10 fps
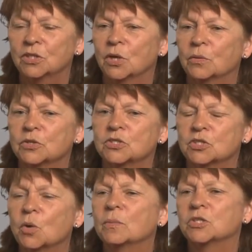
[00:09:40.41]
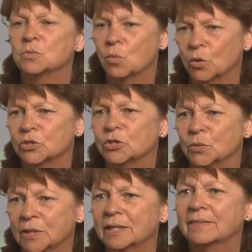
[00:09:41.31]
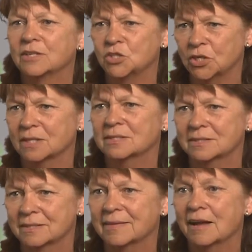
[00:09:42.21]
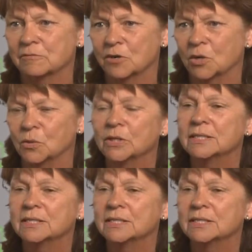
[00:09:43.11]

You know, there's so much more to it than just that farmer.